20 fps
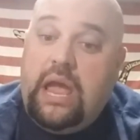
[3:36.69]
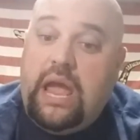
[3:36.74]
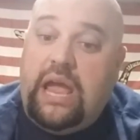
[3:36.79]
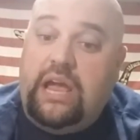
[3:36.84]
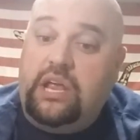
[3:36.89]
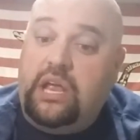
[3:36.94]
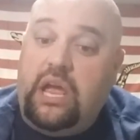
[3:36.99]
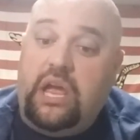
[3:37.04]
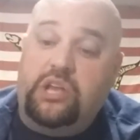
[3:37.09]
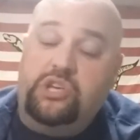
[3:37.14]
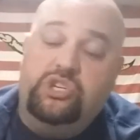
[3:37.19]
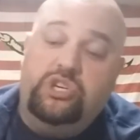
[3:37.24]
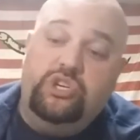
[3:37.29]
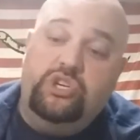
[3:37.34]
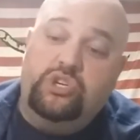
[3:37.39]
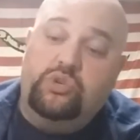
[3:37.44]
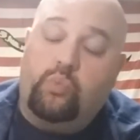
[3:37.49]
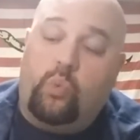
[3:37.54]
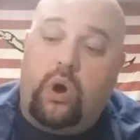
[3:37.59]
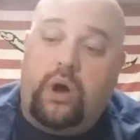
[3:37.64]
And she
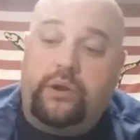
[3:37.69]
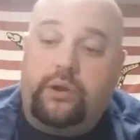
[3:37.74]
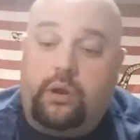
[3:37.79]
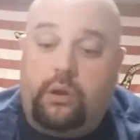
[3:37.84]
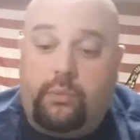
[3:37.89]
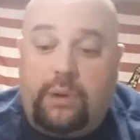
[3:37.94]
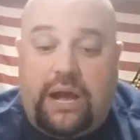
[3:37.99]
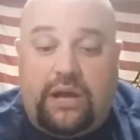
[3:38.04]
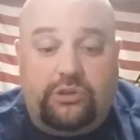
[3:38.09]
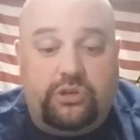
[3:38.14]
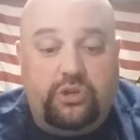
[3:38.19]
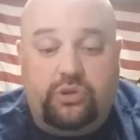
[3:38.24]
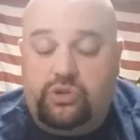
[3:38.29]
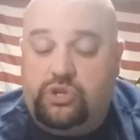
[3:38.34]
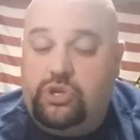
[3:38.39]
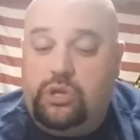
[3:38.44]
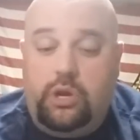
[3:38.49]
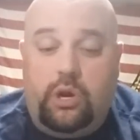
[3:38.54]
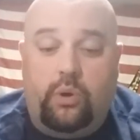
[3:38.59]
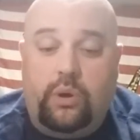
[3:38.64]
just wandered around until,
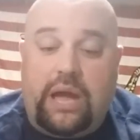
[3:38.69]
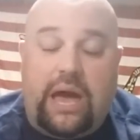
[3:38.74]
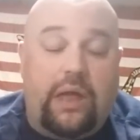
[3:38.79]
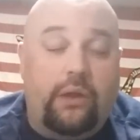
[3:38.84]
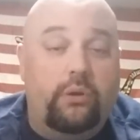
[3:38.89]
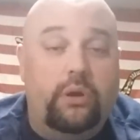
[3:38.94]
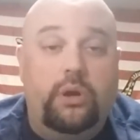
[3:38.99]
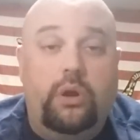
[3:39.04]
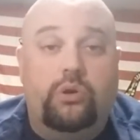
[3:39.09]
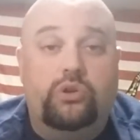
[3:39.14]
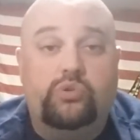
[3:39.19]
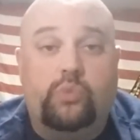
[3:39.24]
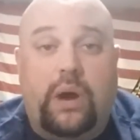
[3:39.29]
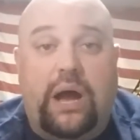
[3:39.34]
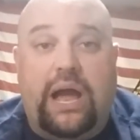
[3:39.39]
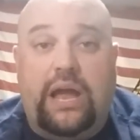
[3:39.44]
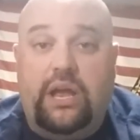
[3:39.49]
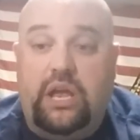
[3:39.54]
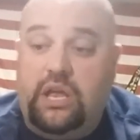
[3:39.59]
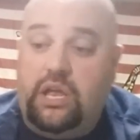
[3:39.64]
she, you know, God only knows why.